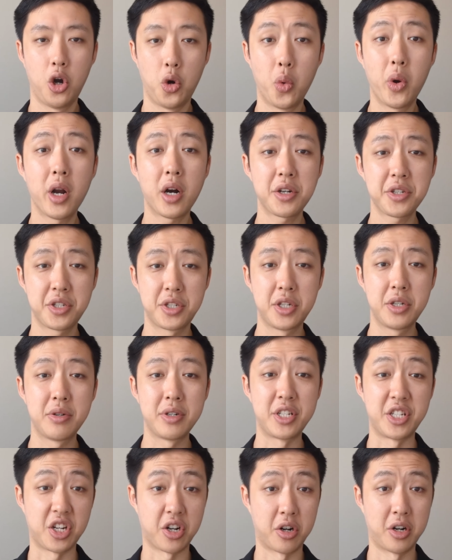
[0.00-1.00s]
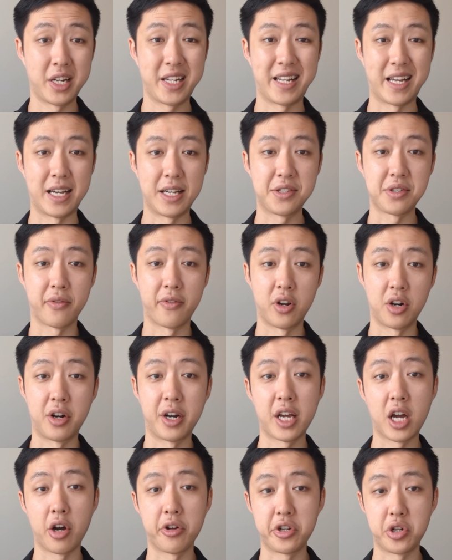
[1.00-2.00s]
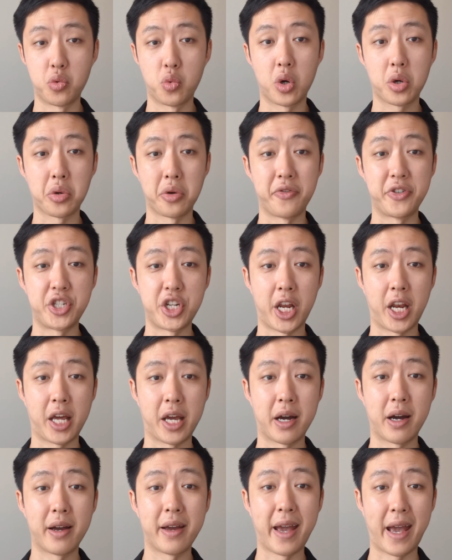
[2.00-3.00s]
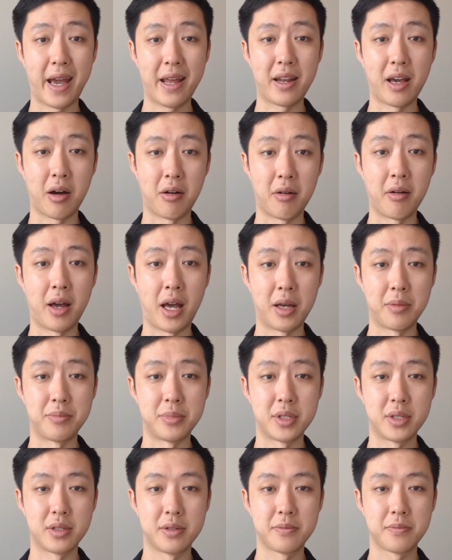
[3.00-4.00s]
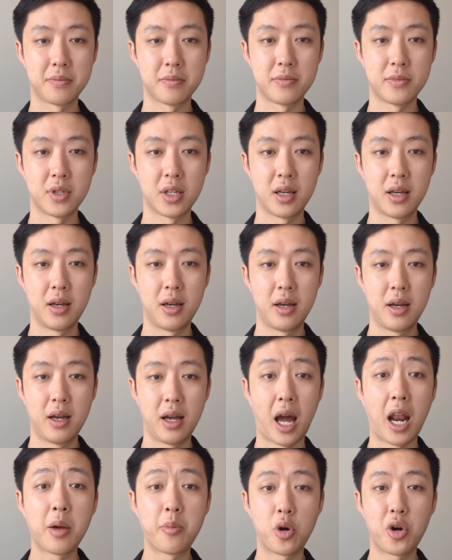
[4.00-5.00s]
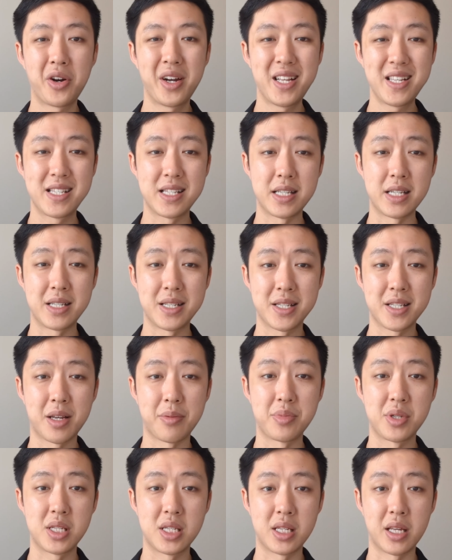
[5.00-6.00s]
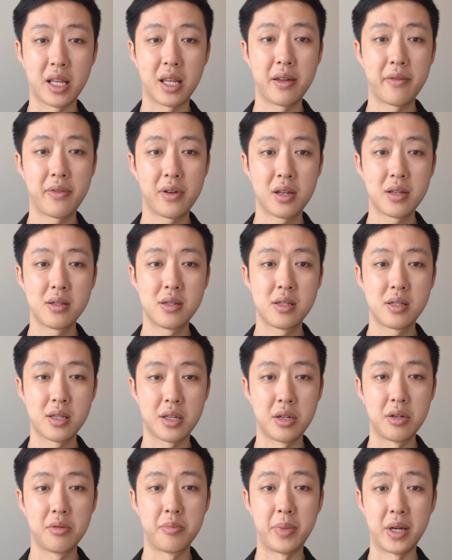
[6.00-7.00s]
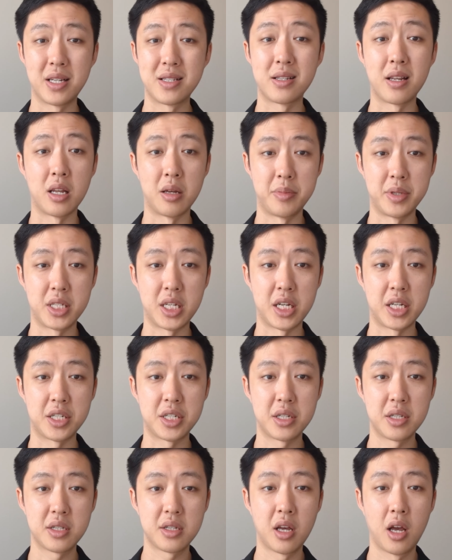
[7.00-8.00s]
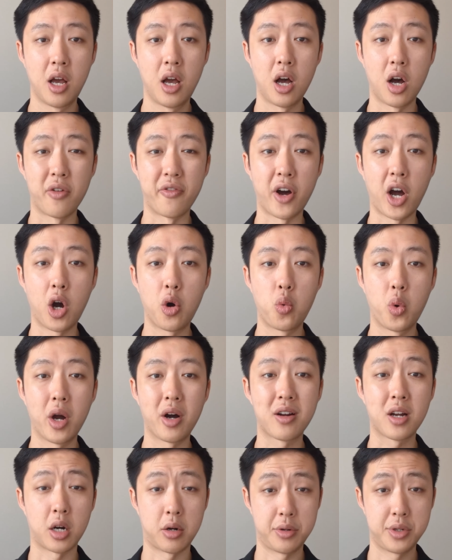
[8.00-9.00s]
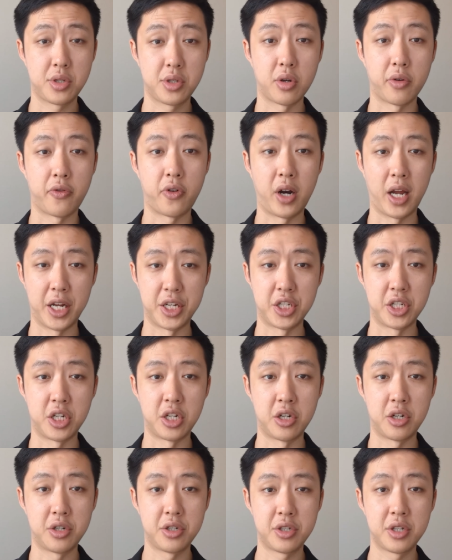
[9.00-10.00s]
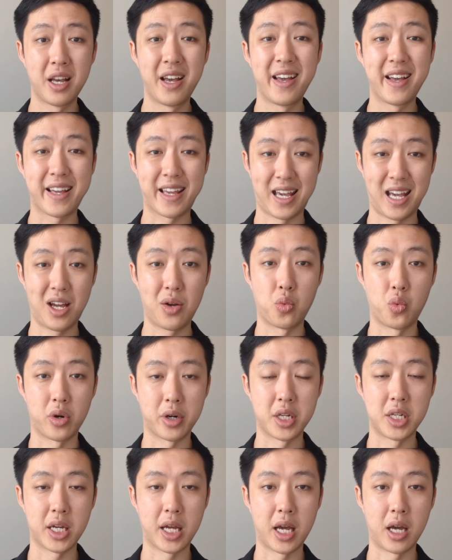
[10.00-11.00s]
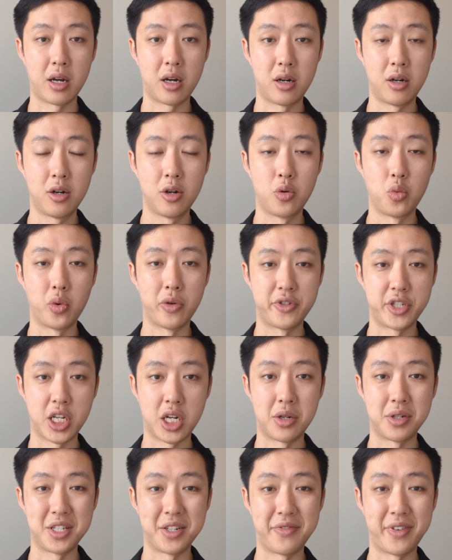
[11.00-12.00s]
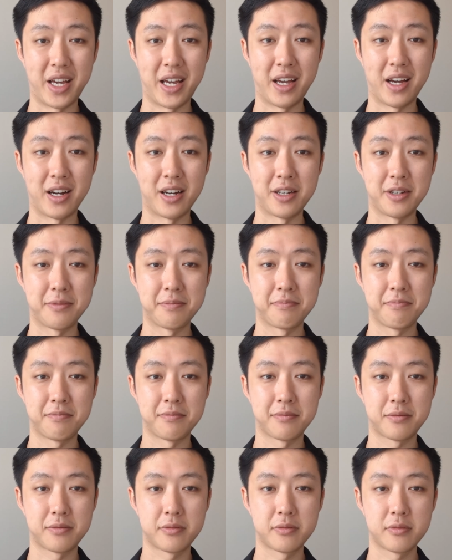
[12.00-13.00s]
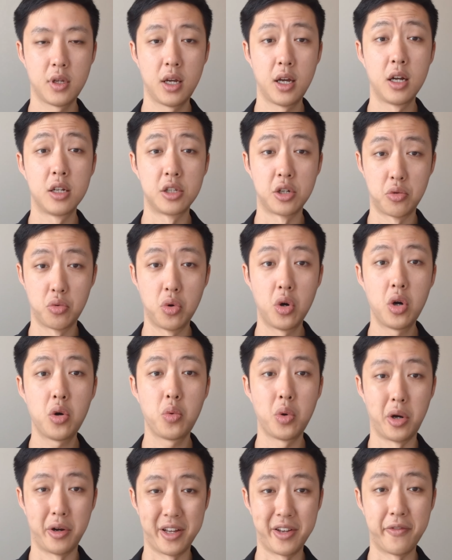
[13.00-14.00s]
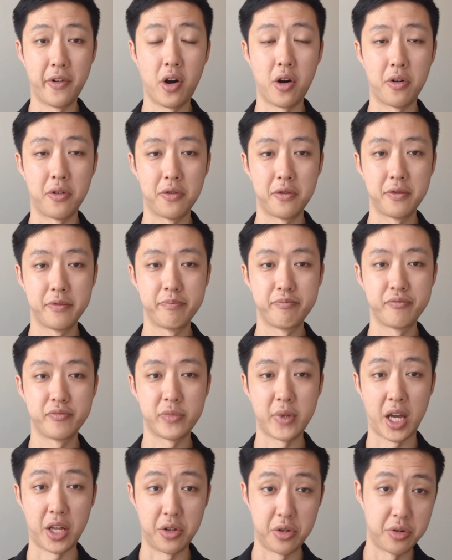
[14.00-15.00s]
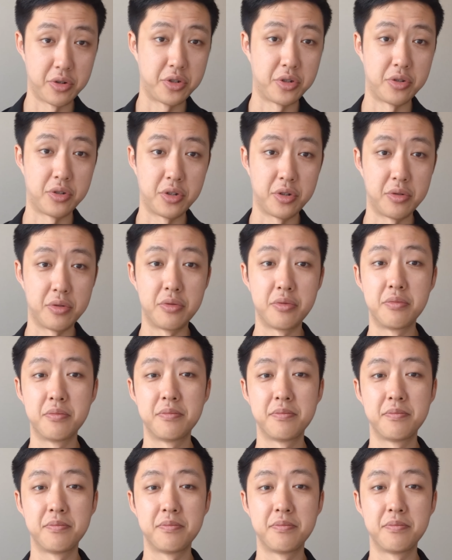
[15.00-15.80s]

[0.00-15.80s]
We are still in the early days of learning how to work with GenAI and LLMs. And I'm already seeing some significant skill-based limitations of how well current software engineers can work together with generative AI. The role will evolve, and you should too.